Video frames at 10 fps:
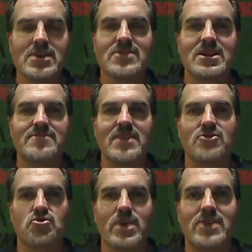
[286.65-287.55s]
He's going to have a
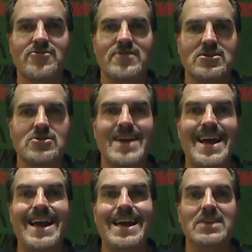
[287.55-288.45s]
great senior year,
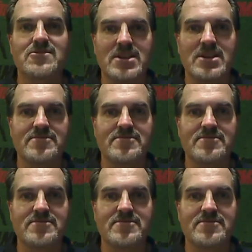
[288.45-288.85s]
and he's going to have